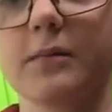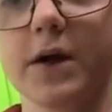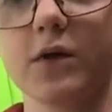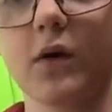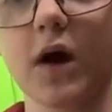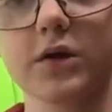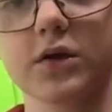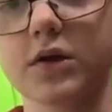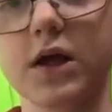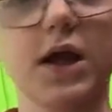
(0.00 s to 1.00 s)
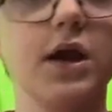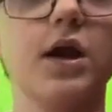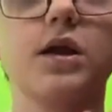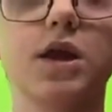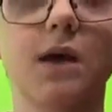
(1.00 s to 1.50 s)
but you also need
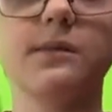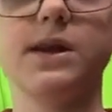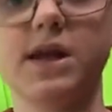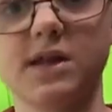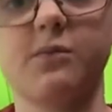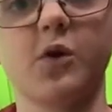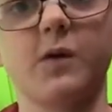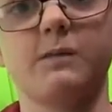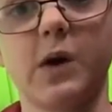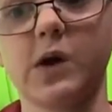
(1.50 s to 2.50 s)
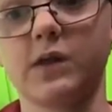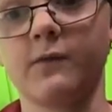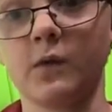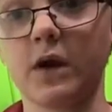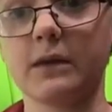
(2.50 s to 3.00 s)
some of these important parts
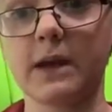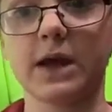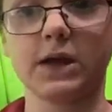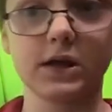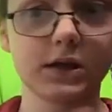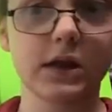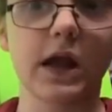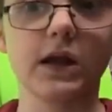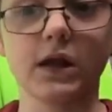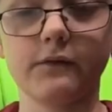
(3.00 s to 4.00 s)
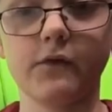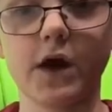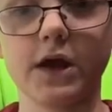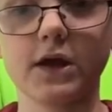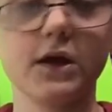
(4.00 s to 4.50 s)
if you want to make it distinctly
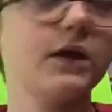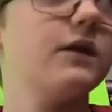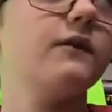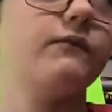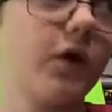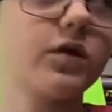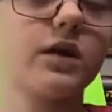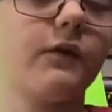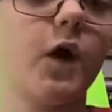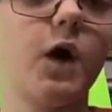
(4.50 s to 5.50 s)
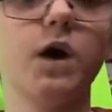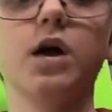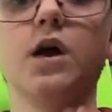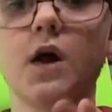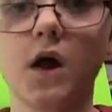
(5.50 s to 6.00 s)
Freddy. First of all,
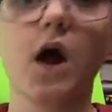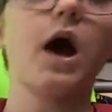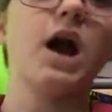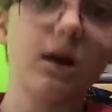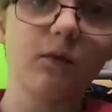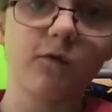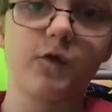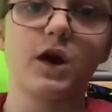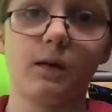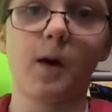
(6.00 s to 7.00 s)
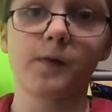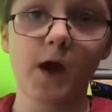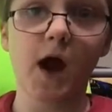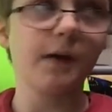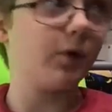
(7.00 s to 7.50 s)
I almost forgot about
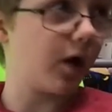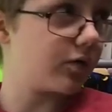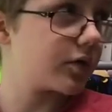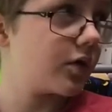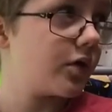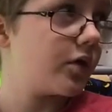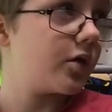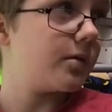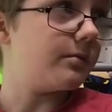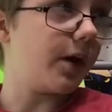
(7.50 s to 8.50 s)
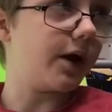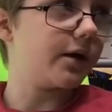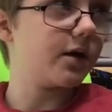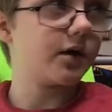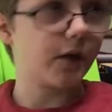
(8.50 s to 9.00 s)
the eyebrows, but
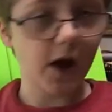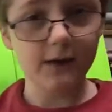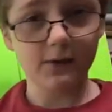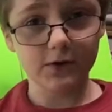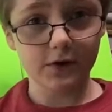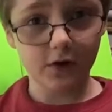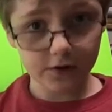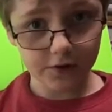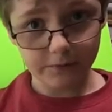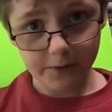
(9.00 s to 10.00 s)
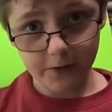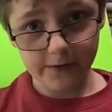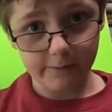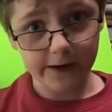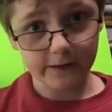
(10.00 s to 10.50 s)
the eyebrows are also the part
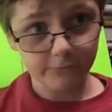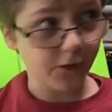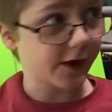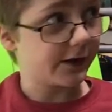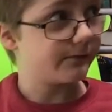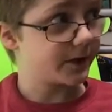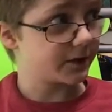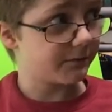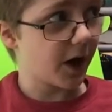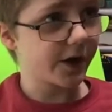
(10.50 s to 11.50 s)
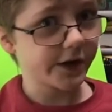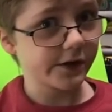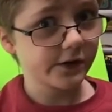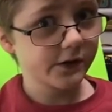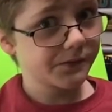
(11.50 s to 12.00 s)
that make it Freddy, because Bonnie